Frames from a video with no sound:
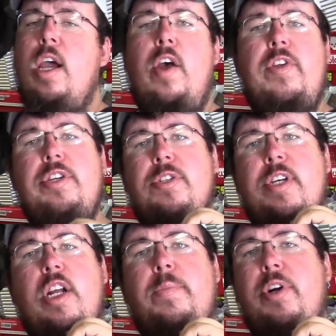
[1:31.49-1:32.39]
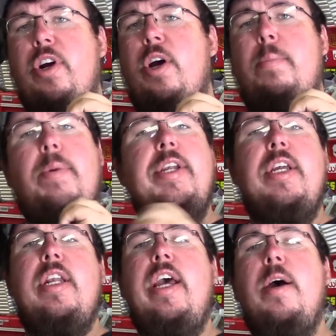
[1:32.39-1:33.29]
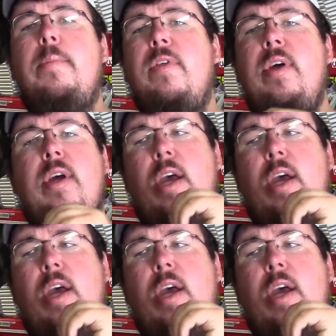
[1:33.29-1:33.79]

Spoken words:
and then you set up your pinion depth,